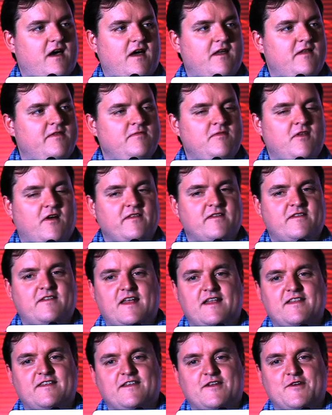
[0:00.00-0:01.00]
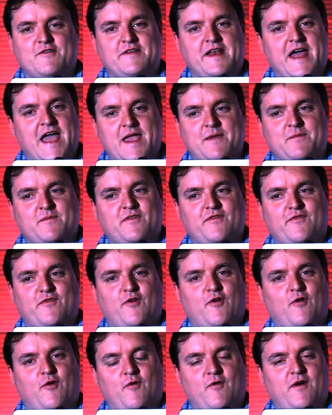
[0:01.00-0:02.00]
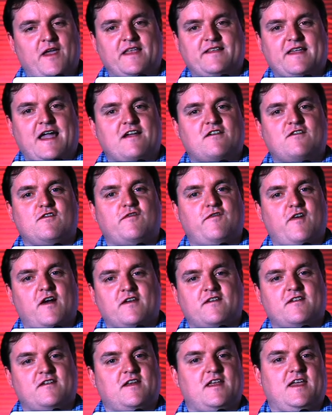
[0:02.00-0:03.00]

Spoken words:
nonsensical names for its actual function.